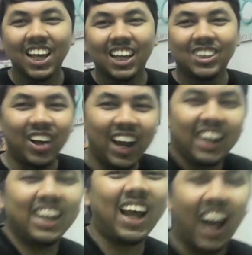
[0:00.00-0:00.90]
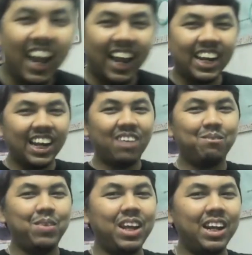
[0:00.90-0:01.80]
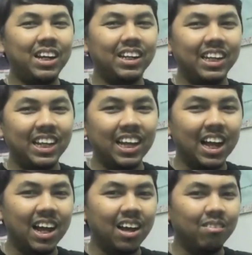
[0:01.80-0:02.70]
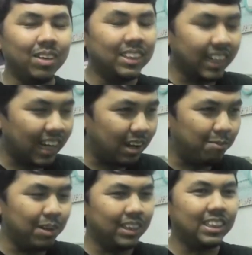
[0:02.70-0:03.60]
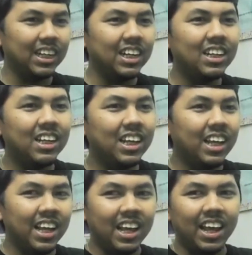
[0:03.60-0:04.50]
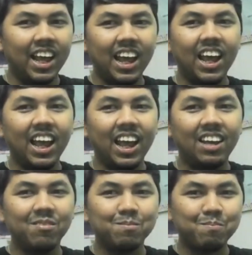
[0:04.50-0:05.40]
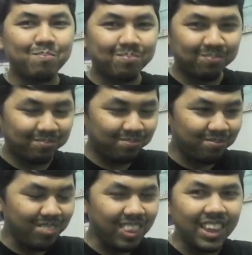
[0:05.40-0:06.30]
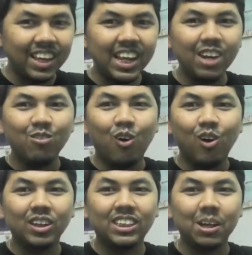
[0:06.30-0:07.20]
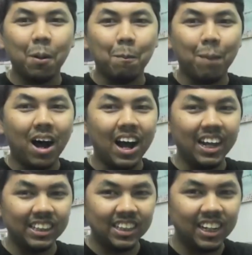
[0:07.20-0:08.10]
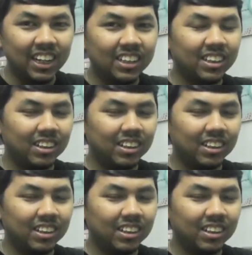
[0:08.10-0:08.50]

So, and I ended up being the um, the second person, and it was my turn.